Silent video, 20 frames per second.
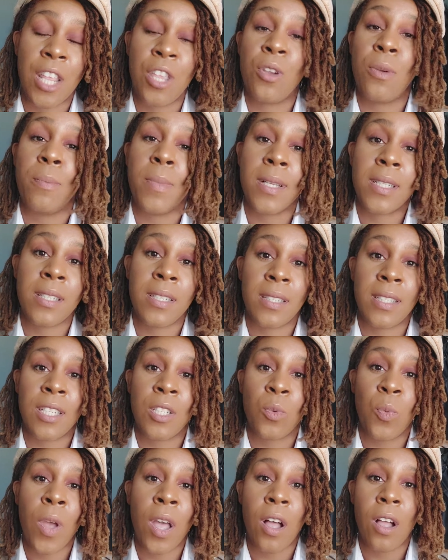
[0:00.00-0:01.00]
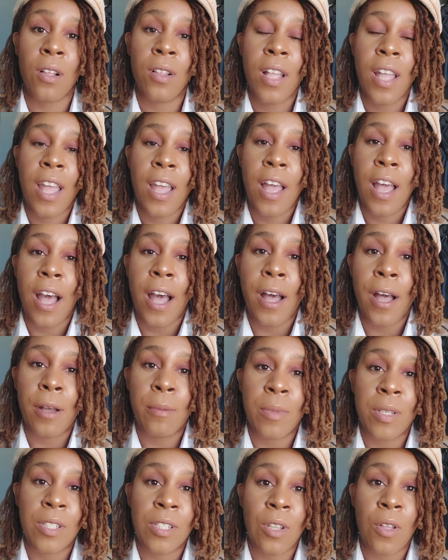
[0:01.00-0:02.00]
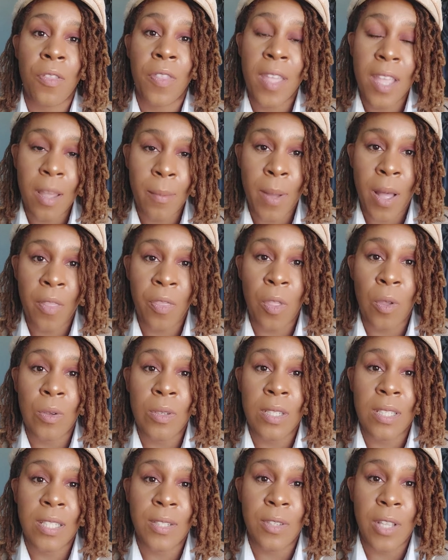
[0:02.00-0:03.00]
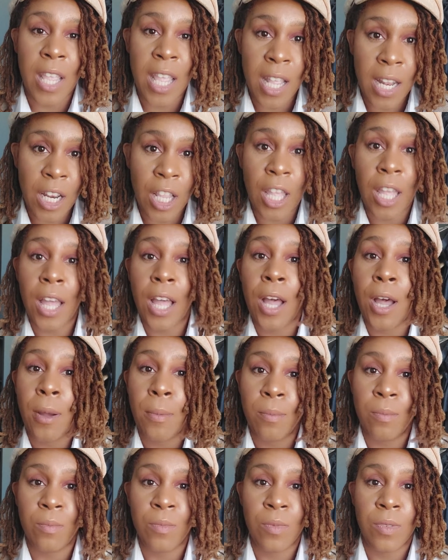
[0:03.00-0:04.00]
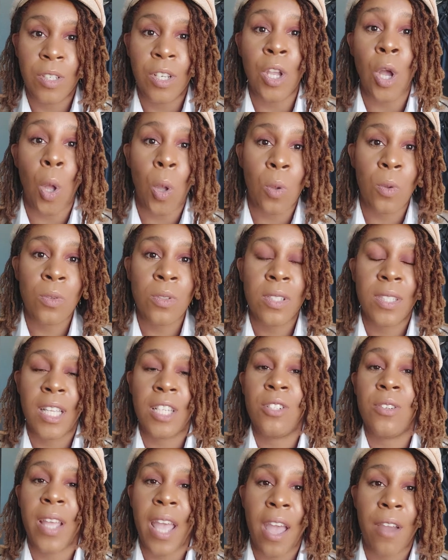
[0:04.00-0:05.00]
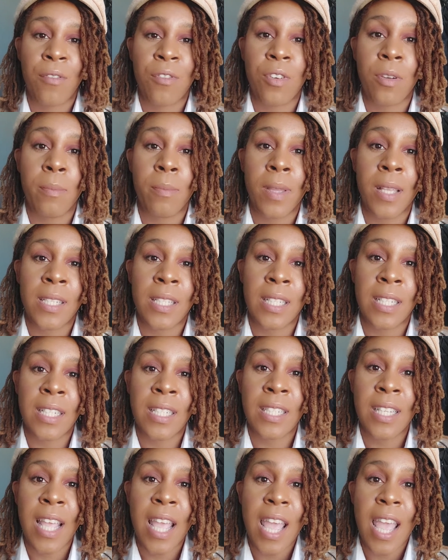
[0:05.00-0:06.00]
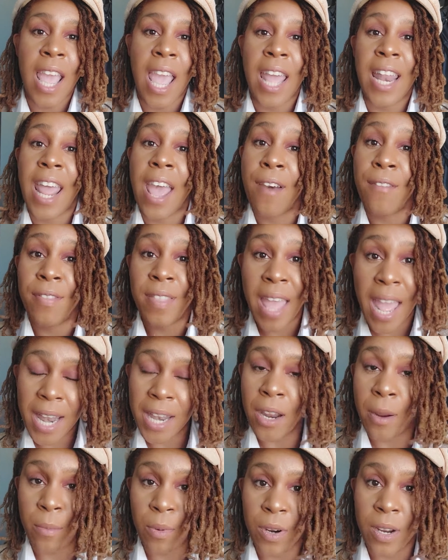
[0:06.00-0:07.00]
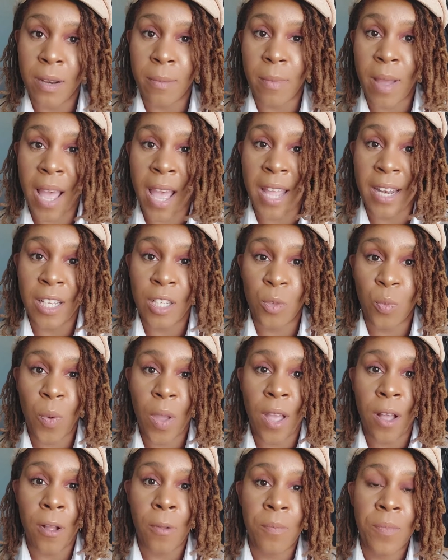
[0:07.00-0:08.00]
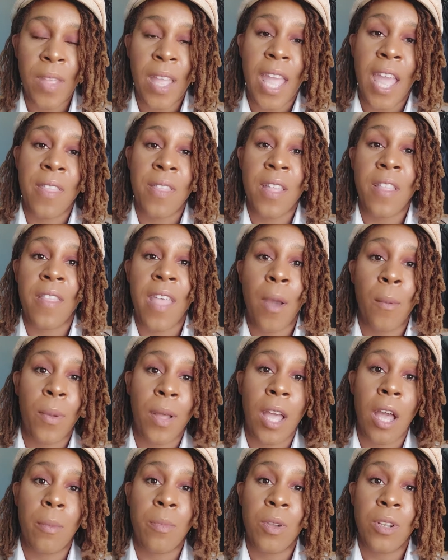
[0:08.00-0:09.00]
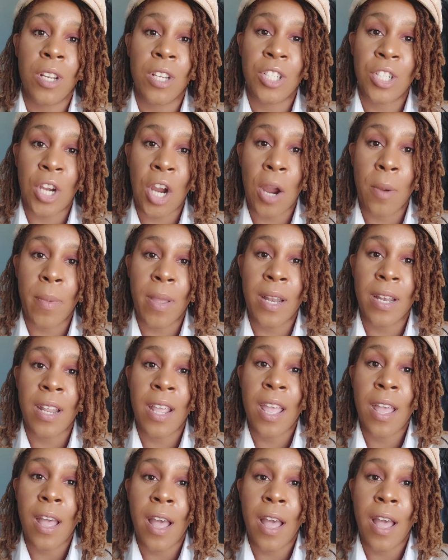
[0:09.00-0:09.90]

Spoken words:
in your business as well. And so think about those income goals that you have for your business, and have that number in mind as well. And then that will help you determine,